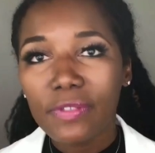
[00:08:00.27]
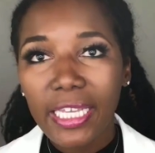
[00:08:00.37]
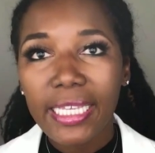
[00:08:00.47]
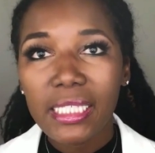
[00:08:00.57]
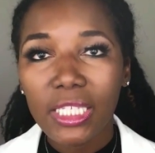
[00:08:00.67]
of
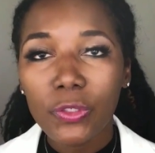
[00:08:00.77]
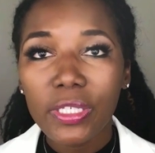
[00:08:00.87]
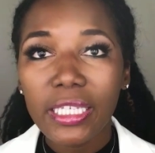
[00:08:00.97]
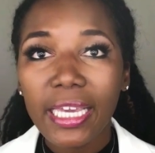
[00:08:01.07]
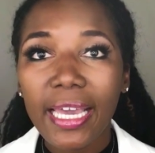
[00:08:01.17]
testing you
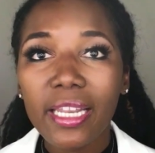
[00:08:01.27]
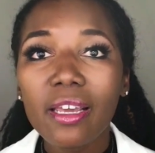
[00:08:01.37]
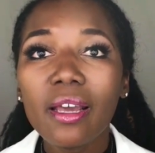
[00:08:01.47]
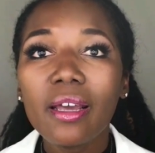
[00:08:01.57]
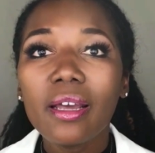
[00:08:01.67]
can get
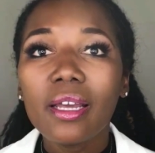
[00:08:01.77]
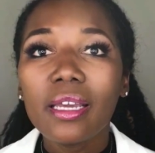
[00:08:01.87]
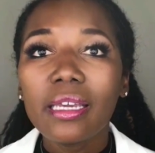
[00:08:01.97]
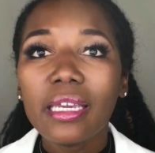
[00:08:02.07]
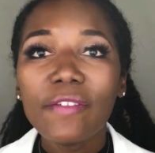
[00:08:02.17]

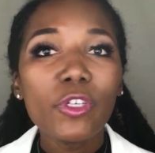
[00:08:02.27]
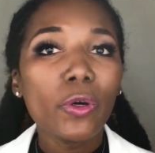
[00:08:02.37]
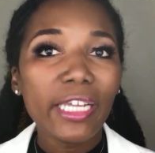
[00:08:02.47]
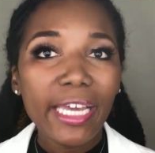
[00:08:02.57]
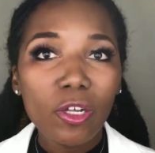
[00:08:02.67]
if you go
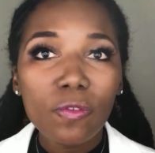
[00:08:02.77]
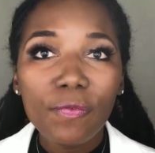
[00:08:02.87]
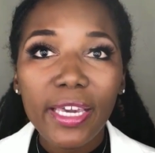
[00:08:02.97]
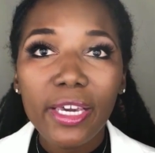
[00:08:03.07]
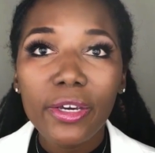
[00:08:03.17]
to health
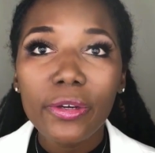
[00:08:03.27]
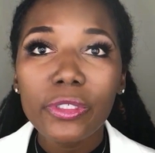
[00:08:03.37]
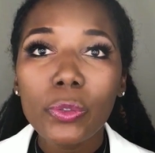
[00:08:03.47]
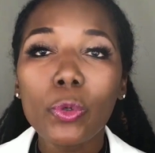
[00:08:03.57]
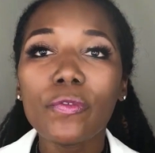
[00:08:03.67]

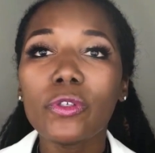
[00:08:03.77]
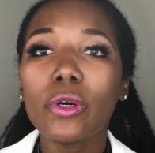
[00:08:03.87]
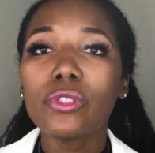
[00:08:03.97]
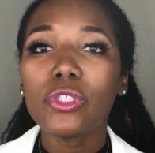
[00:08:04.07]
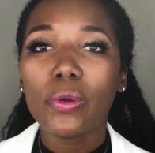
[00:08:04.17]
fairs or if you
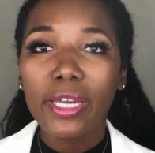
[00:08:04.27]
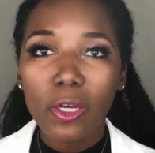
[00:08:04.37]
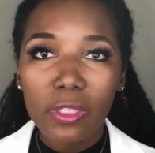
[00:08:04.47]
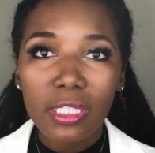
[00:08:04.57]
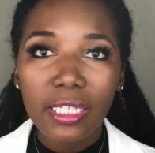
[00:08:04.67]
go to your
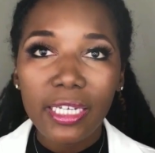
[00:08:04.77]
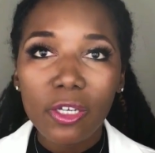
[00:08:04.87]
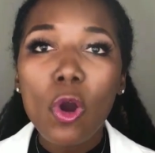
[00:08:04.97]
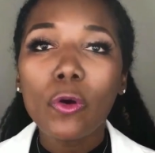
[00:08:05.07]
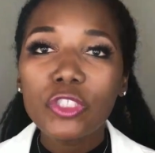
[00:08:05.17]
health clinic
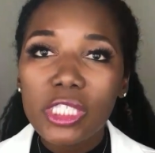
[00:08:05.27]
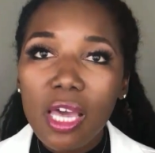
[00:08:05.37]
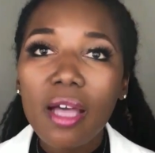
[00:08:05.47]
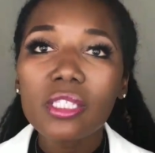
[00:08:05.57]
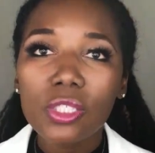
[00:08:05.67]
or just
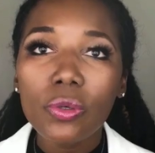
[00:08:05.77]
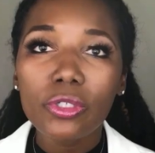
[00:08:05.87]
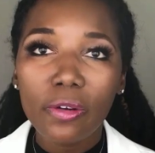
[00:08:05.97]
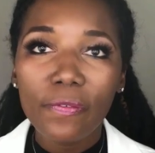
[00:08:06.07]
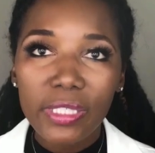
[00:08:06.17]
consult
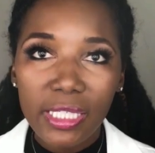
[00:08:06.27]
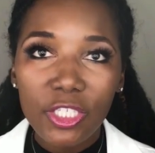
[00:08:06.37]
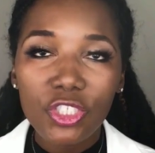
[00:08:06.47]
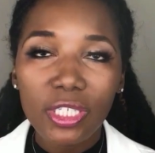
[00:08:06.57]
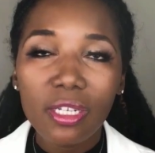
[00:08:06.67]
your
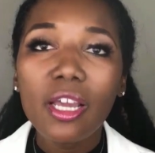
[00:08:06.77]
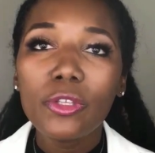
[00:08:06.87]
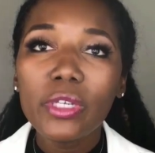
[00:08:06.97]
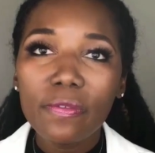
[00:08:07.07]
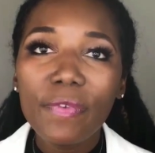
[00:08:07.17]
physician,
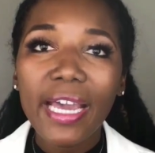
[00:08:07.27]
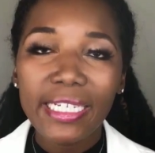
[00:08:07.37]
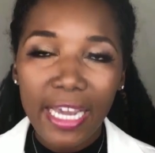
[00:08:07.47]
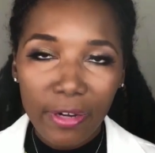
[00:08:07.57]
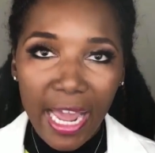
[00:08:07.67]
you can
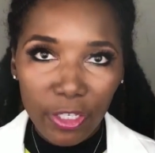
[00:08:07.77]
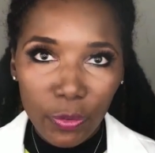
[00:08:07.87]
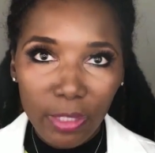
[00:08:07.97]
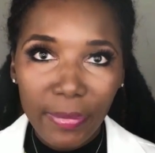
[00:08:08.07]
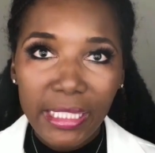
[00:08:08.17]
find out how you
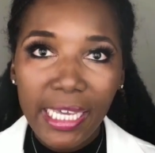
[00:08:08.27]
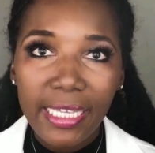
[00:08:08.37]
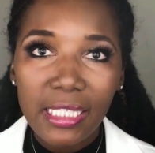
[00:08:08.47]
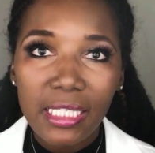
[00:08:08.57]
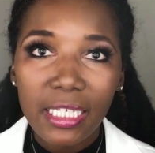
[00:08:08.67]
can be
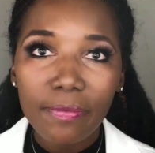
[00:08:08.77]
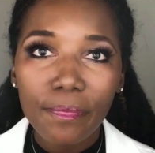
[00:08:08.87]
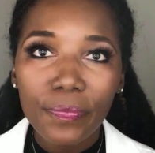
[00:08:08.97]
tested.